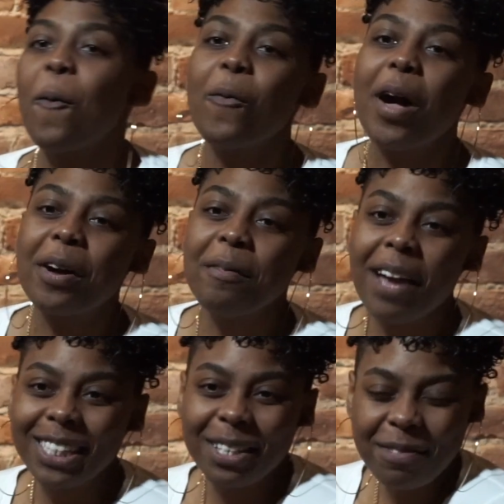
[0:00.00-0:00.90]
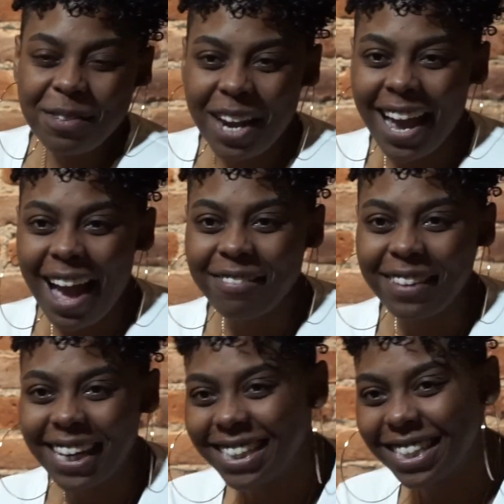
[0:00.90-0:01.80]
Welcome back to Mood AF,
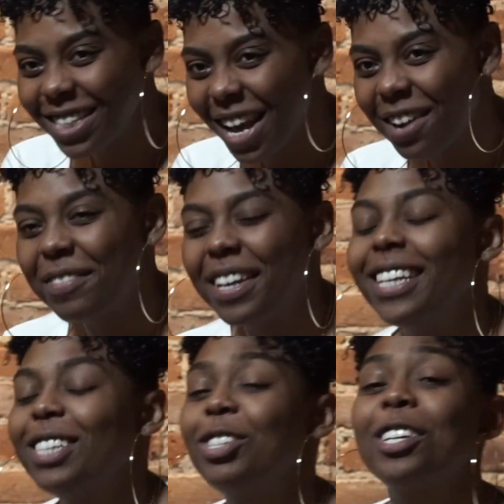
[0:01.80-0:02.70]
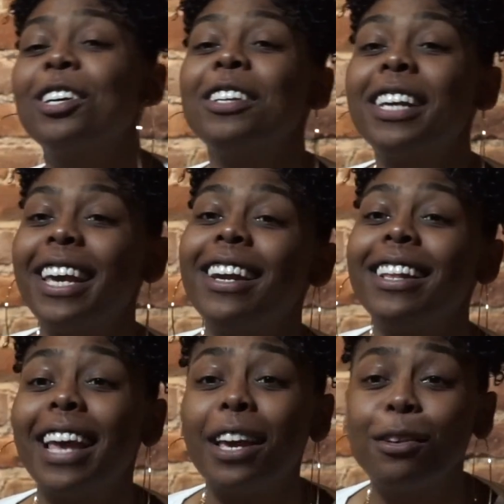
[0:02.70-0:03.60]
ladies and gentlemen. It's your girl Nikeita.
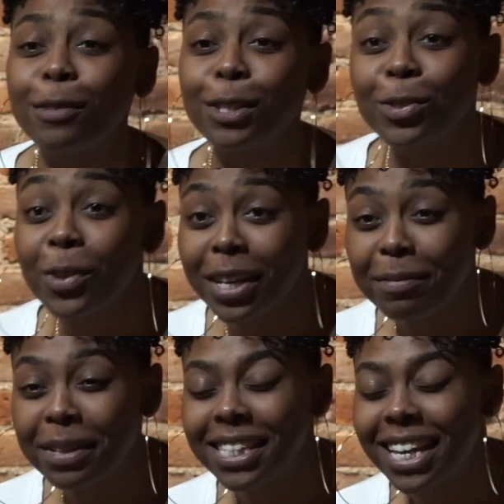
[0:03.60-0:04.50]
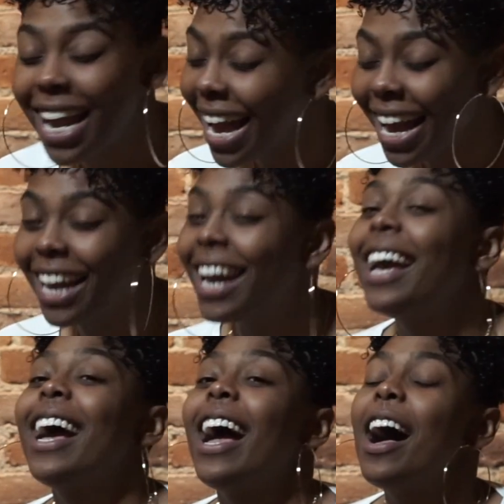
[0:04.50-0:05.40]
Thank you for joining me today.
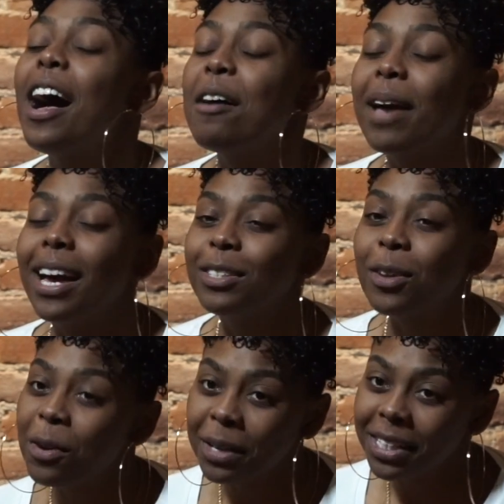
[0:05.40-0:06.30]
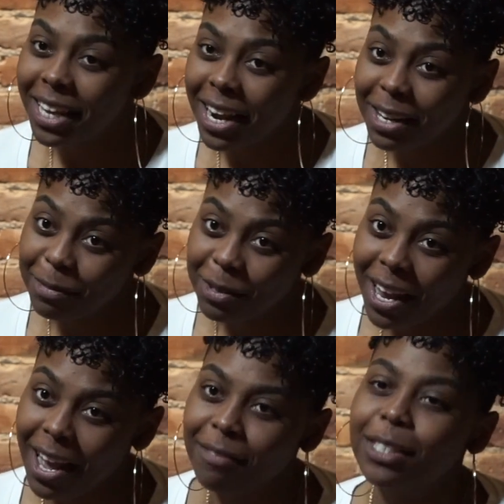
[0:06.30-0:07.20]
As always here at Mood
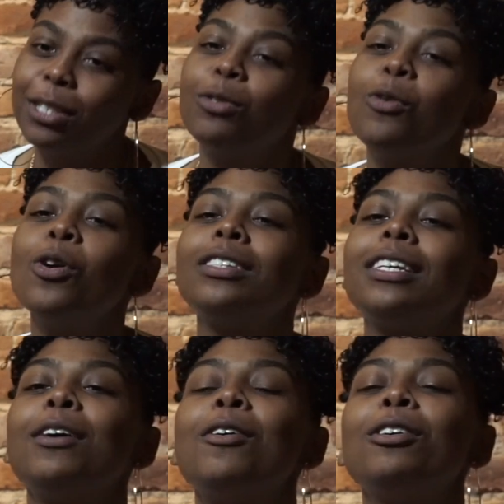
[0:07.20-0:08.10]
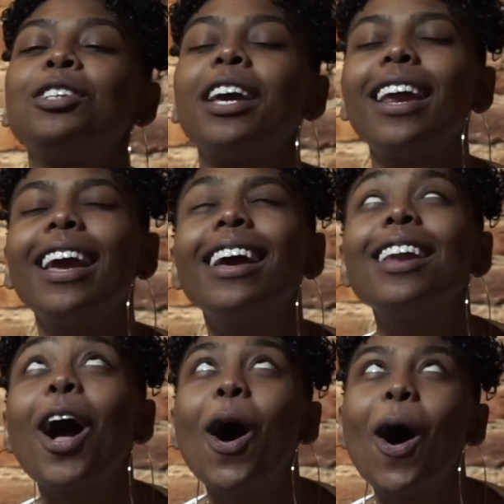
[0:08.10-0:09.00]
AF, this is all tea, all shade, and
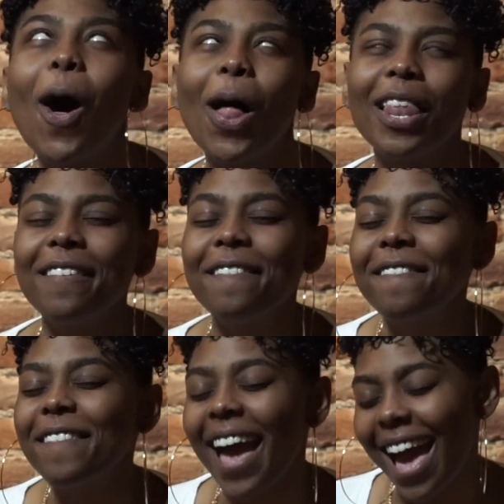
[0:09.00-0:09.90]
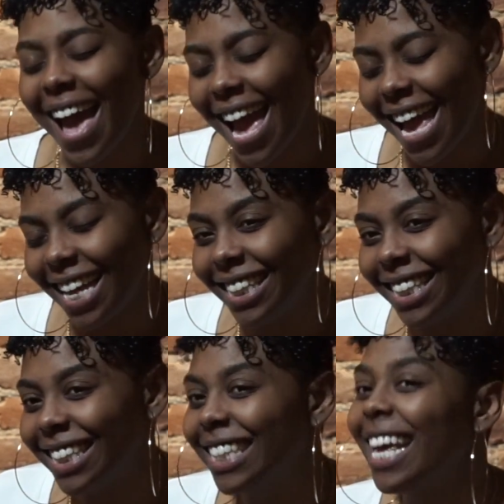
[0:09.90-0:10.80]
all offense.
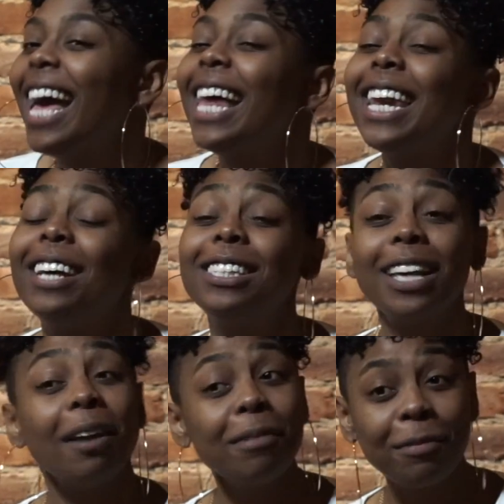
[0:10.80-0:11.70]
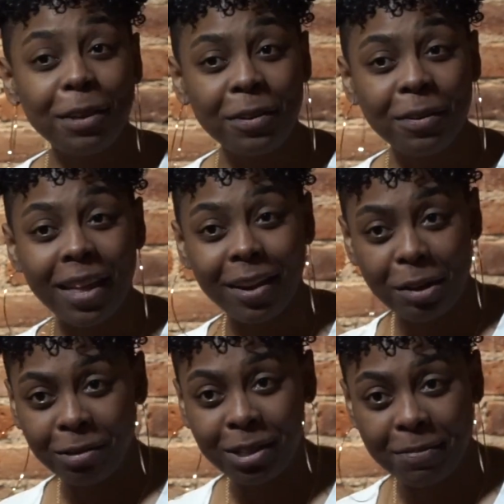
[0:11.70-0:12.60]
Now, some of you that are
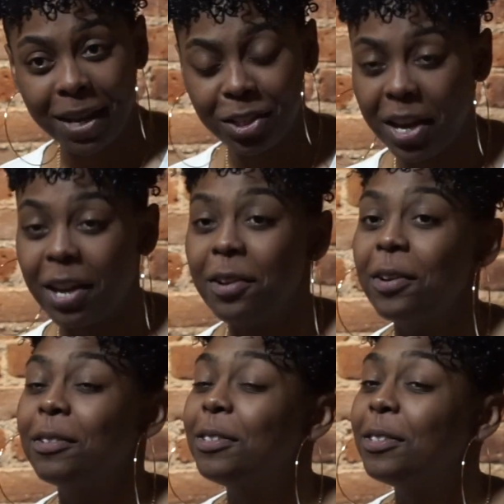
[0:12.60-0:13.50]
new to my channel